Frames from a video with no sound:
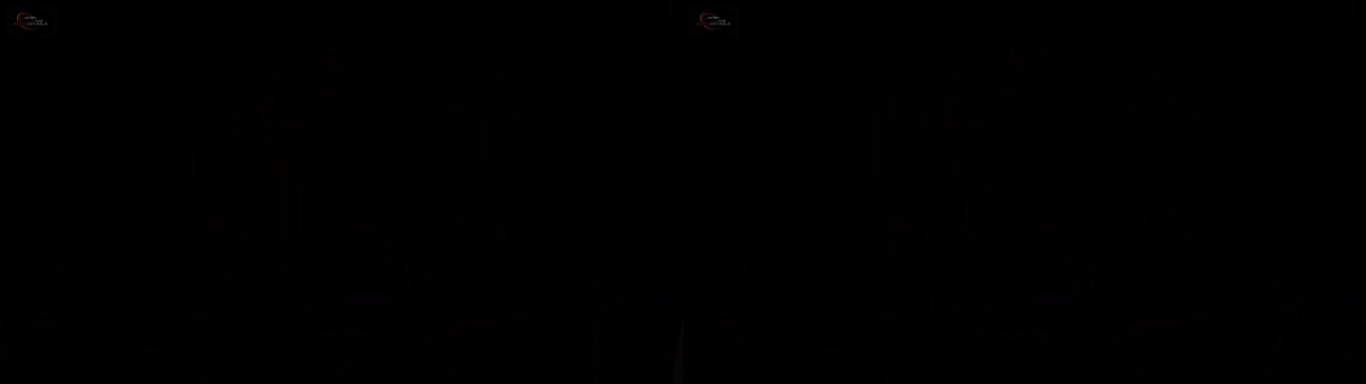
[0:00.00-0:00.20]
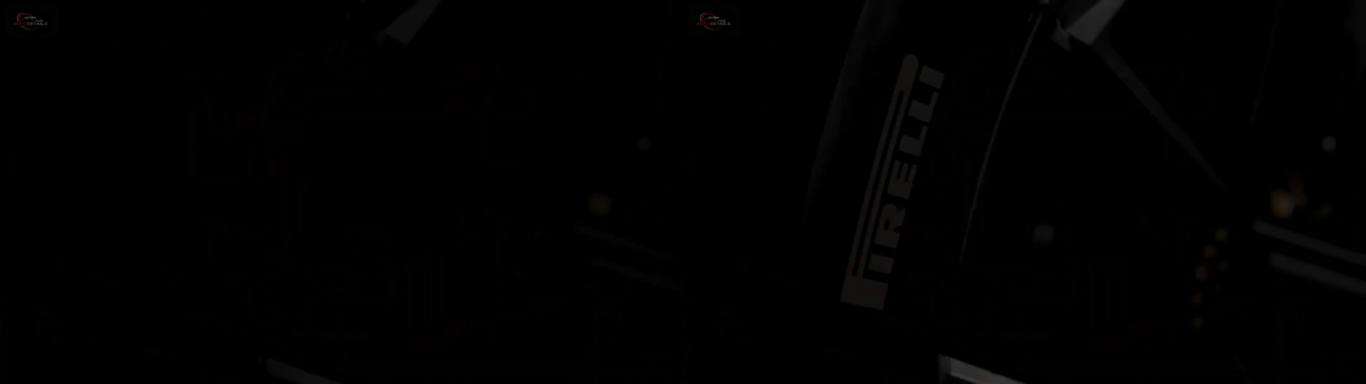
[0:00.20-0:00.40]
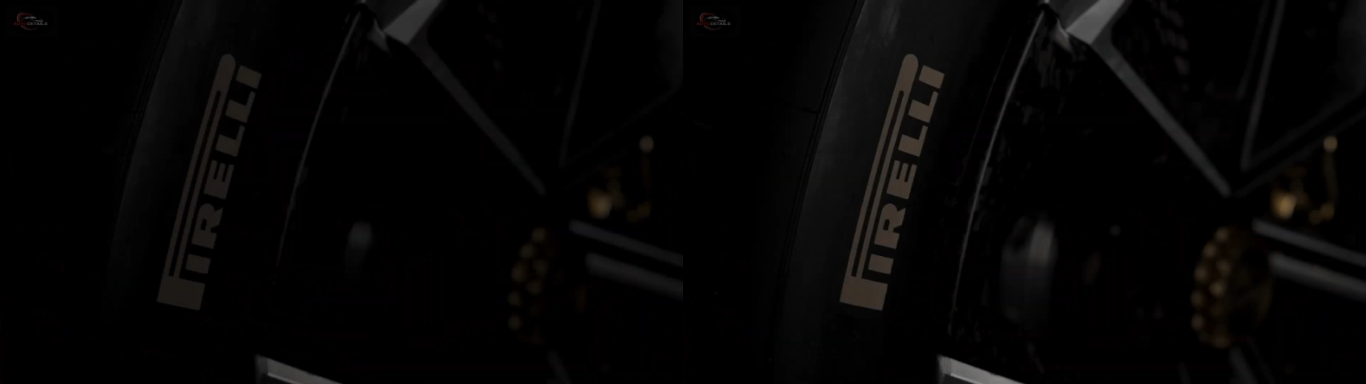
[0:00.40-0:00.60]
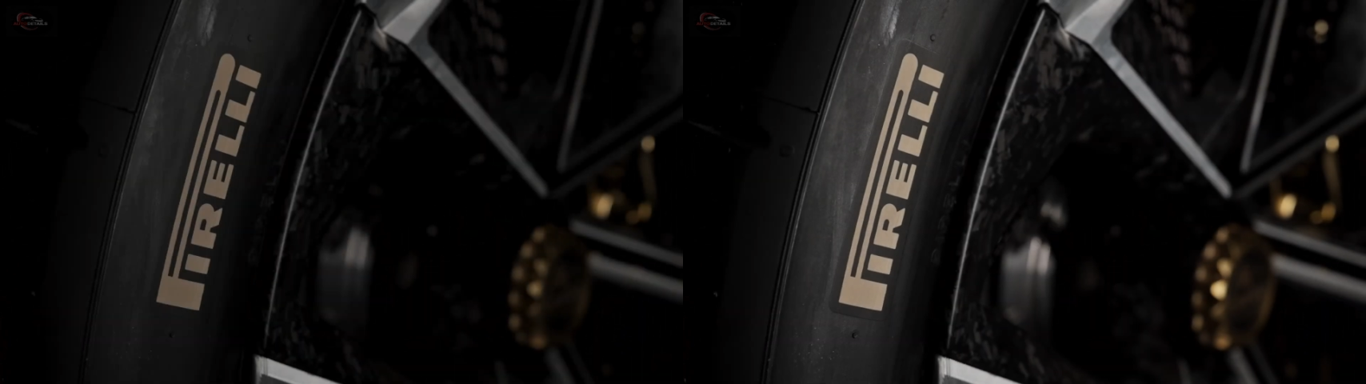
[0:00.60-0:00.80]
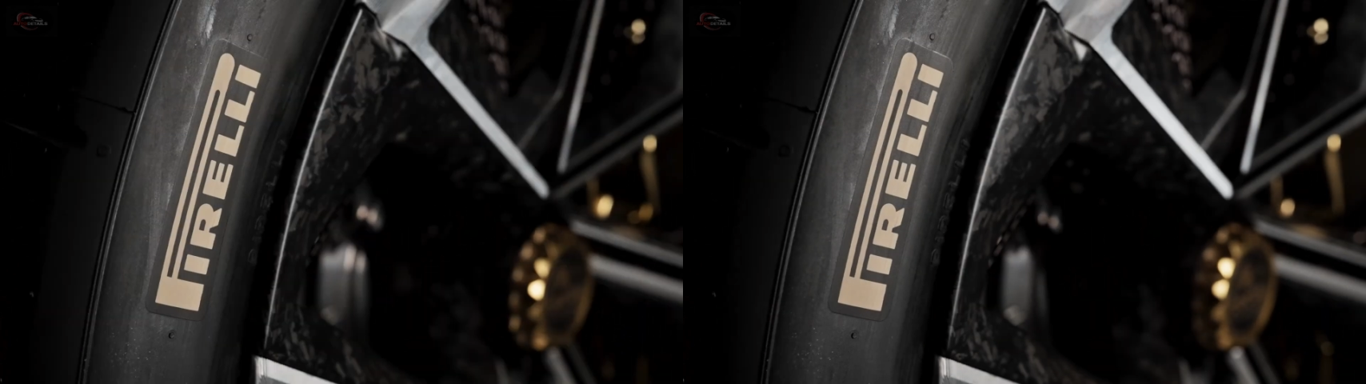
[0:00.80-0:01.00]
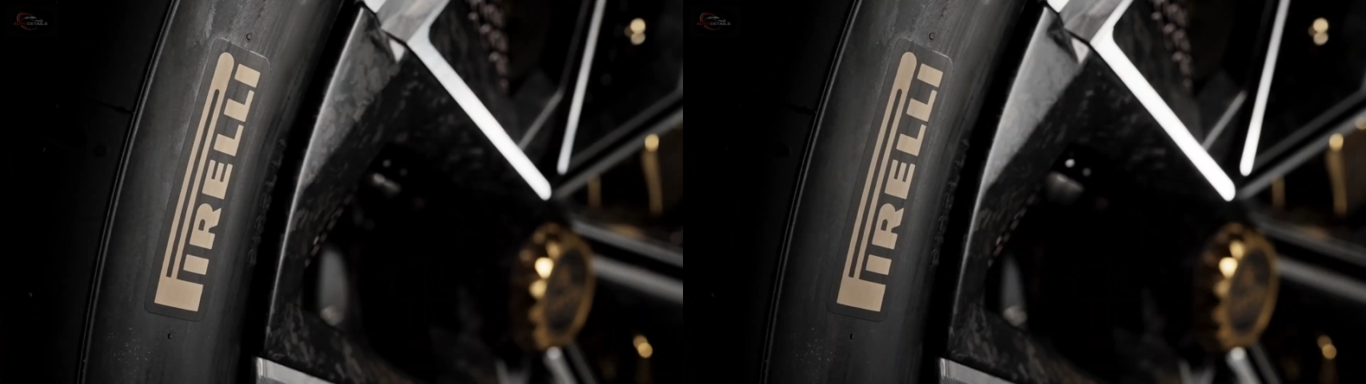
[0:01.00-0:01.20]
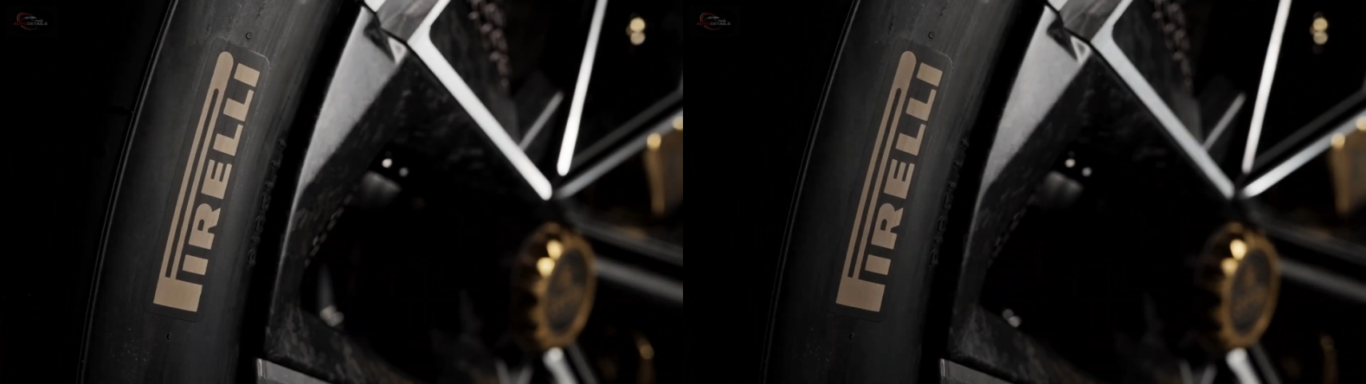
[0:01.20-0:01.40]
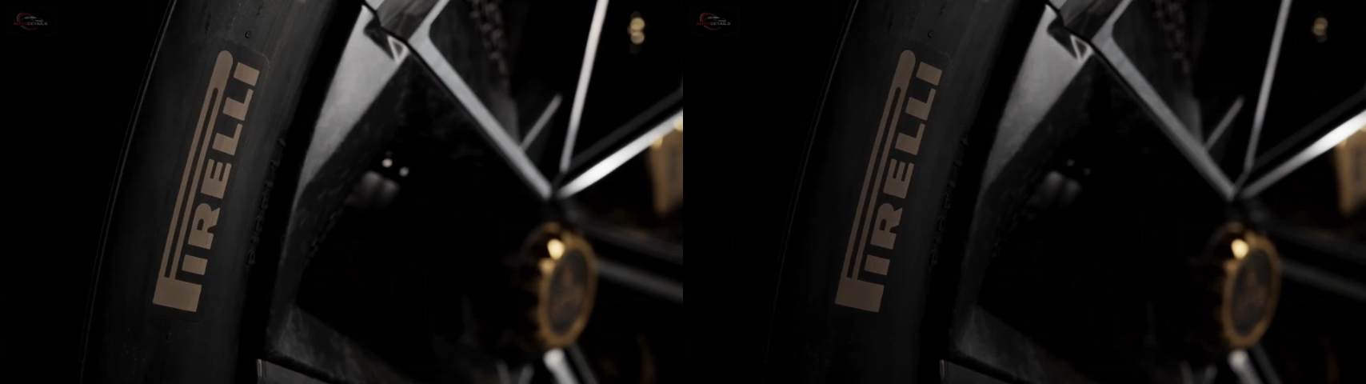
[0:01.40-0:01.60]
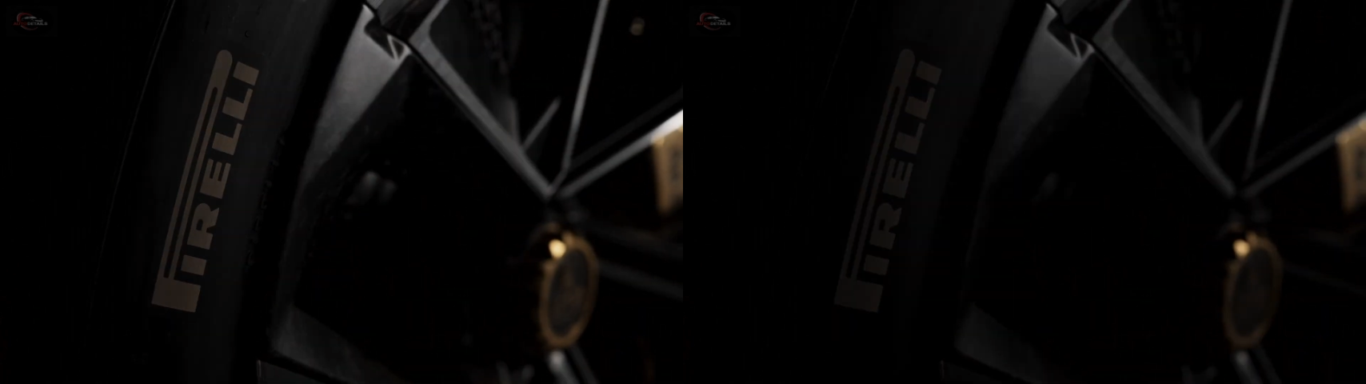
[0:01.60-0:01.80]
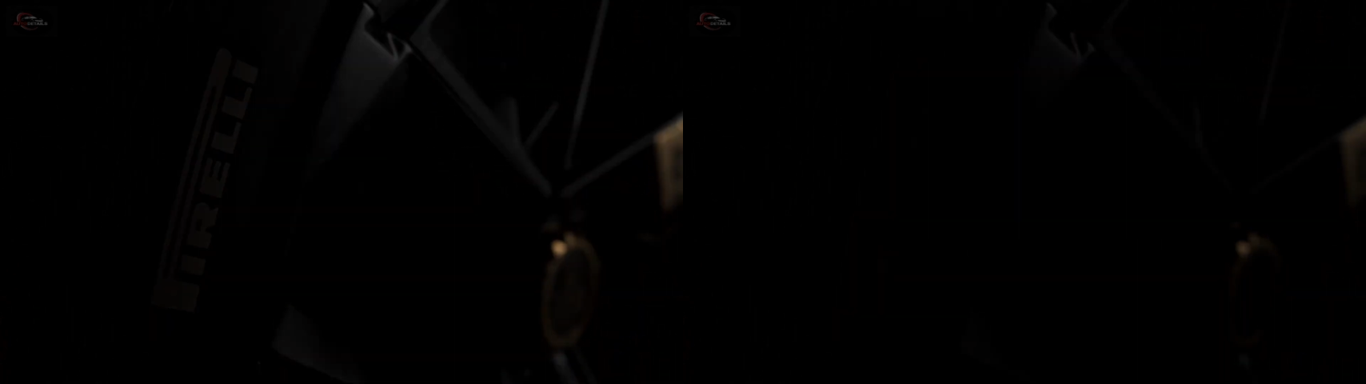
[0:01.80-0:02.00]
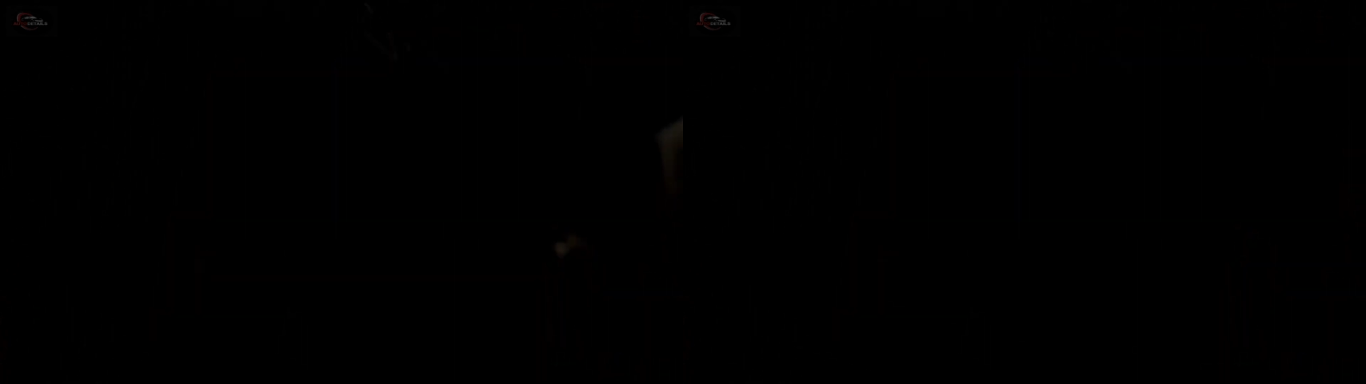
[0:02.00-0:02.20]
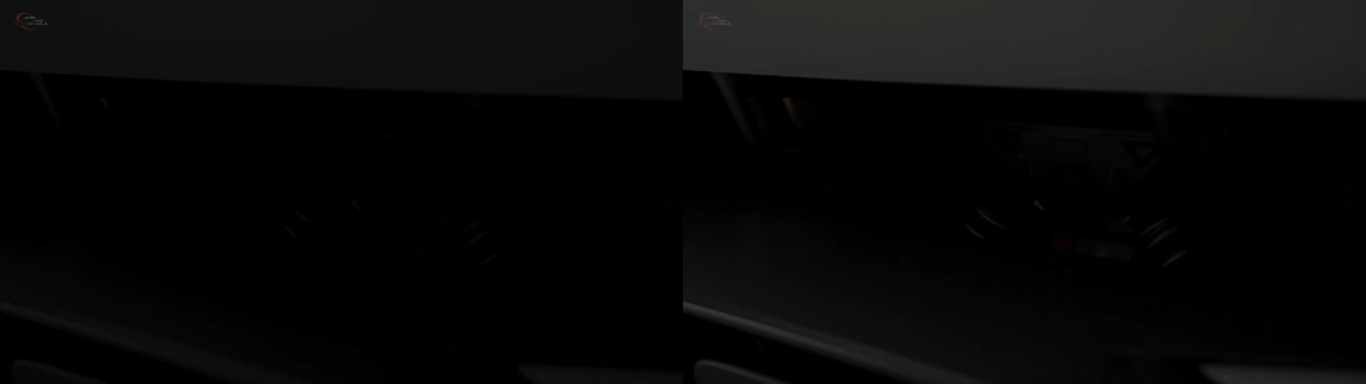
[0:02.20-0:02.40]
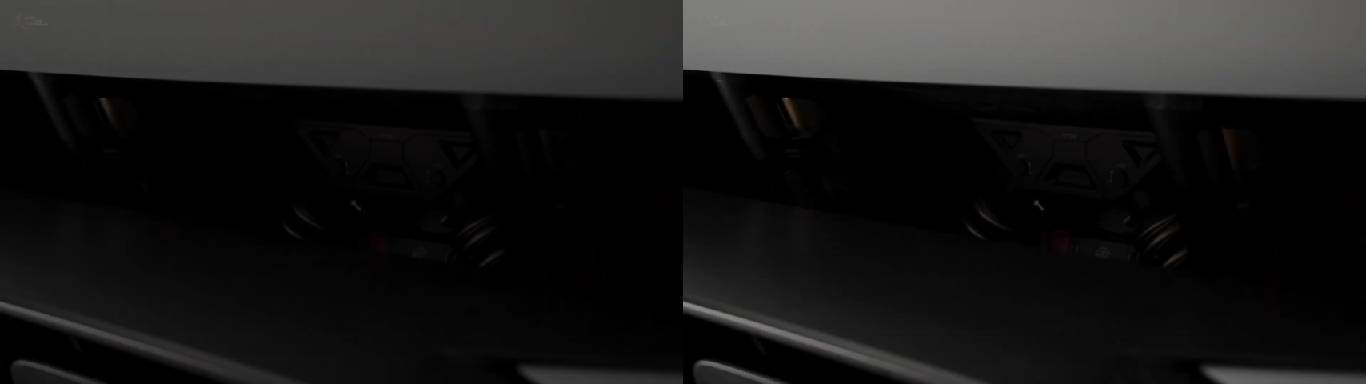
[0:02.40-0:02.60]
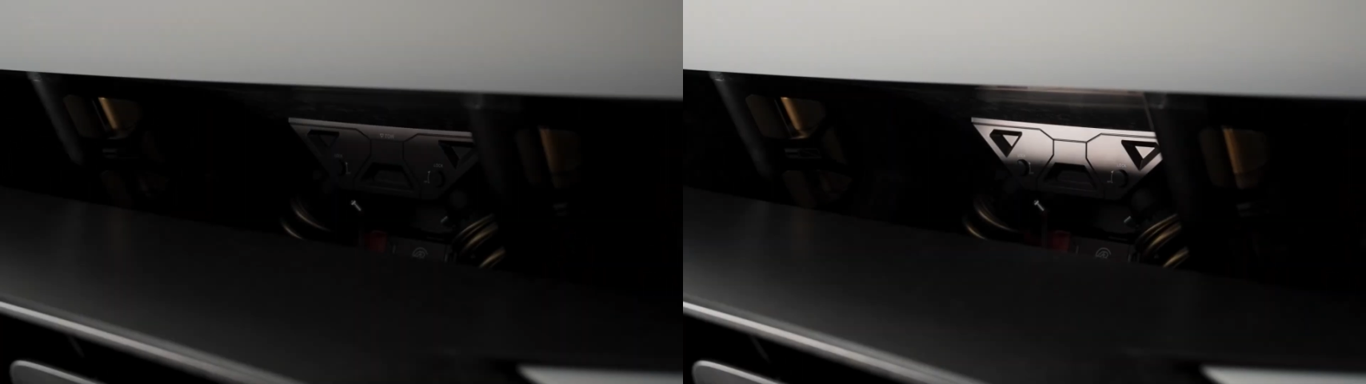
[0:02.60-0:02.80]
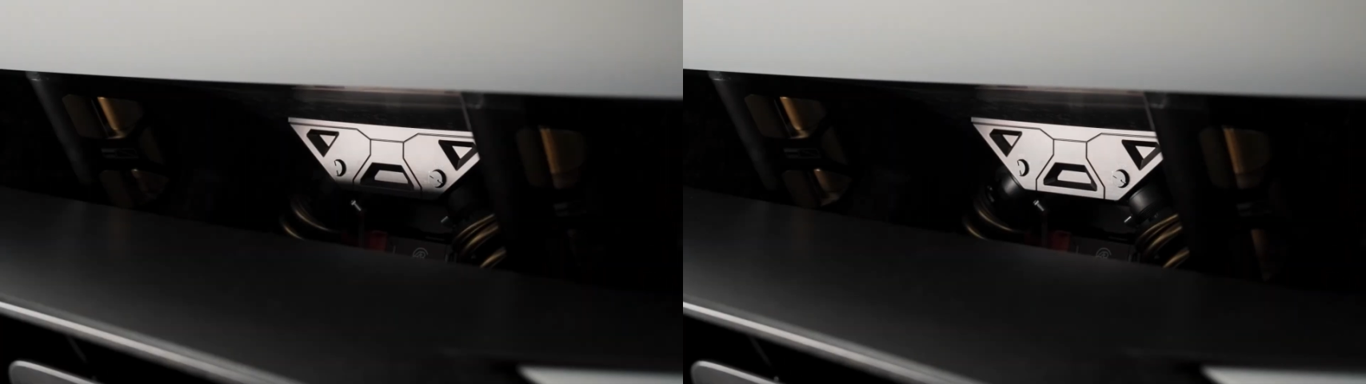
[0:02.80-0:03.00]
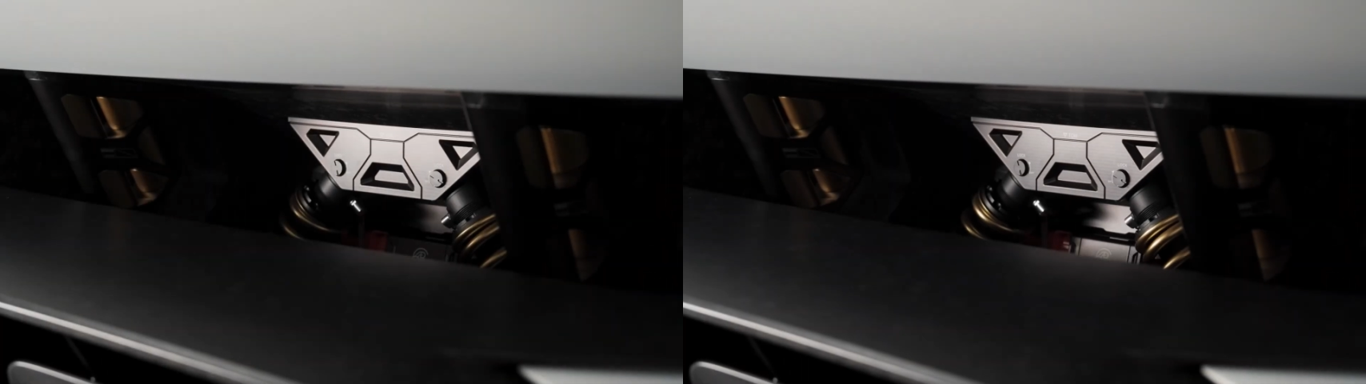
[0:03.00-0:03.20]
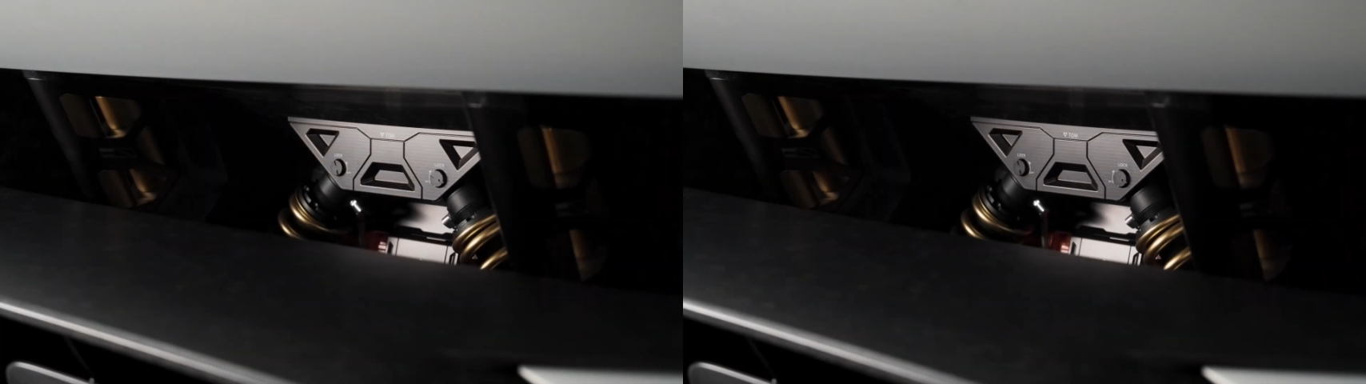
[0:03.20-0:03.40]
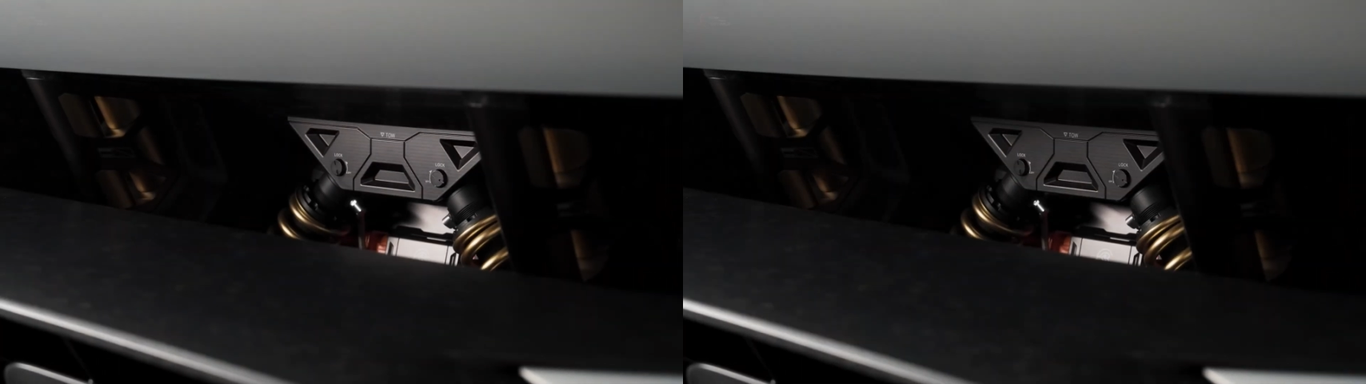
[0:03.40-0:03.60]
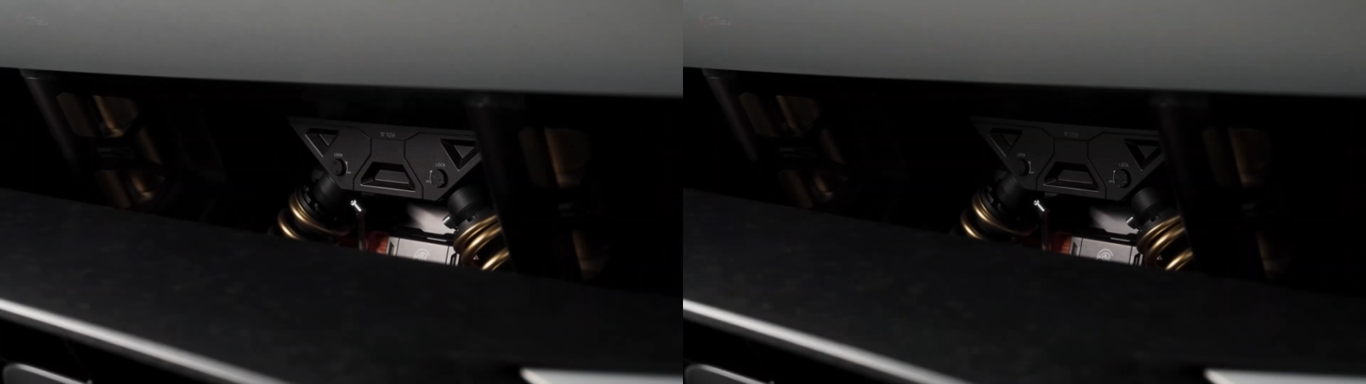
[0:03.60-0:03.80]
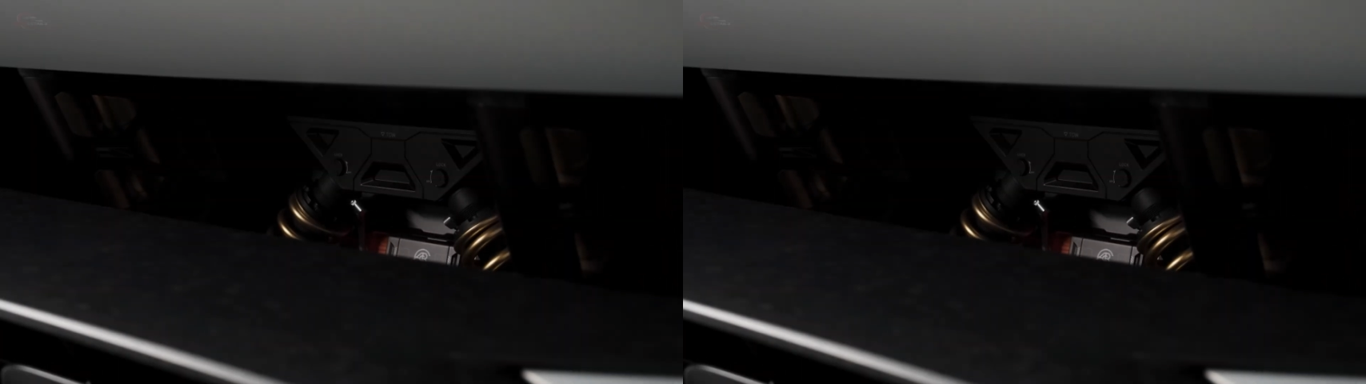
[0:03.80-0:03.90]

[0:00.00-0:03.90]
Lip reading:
[unreadable: no face in view]